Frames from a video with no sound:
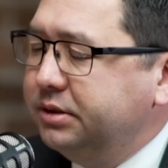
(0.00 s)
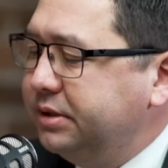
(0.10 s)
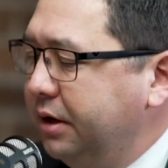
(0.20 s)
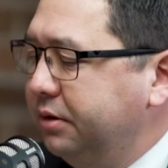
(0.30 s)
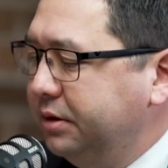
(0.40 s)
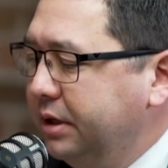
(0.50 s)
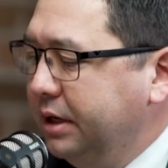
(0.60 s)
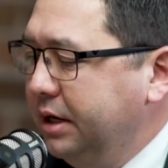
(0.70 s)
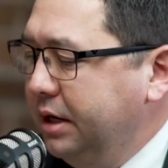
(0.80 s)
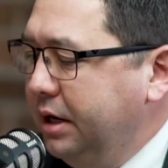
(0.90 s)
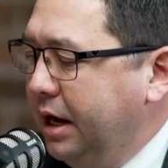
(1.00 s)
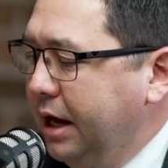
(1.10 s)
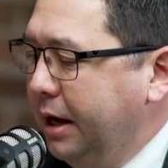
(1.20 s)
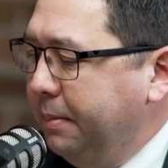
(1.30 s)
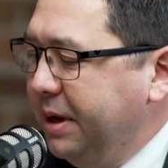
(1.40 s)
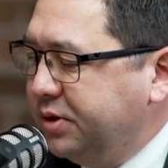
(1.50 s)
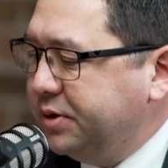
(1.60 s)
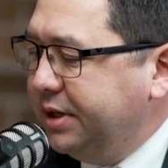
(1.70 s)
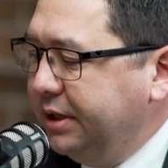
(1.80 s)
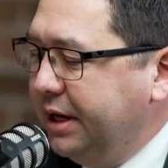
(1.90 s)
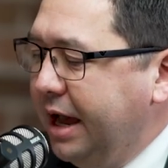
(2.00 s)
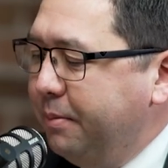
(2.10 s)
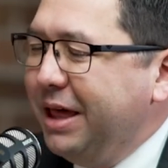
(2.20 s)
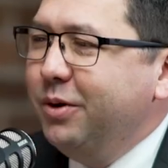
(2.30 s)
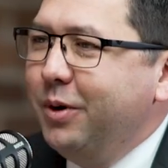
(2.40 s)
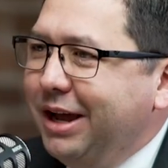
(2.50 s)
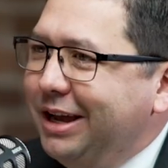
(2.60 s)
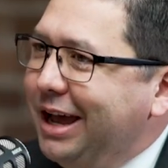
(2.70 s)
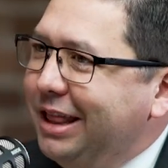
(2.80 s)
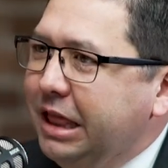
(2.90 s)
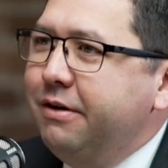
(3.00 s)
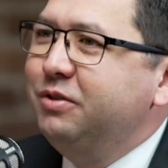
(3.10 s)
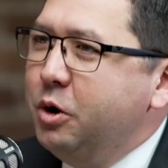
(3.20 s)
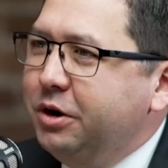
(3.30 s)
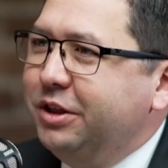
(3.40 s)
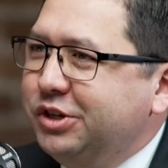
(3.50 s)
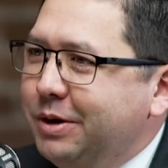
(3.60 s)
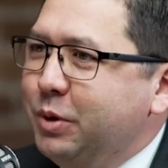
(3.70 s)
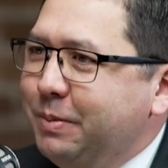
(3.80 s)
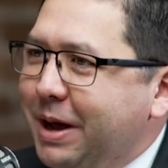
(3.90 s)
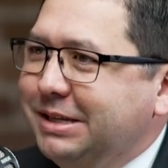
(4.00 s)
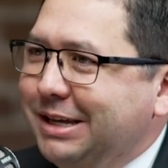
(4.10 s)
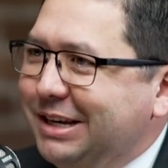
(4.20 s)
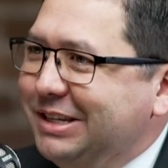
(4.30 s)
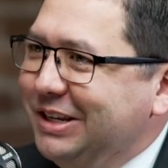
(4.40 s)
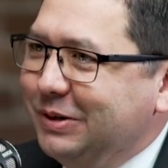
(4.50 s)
So. Interesting. Yeah. By the way, I love going to the gym with my son too.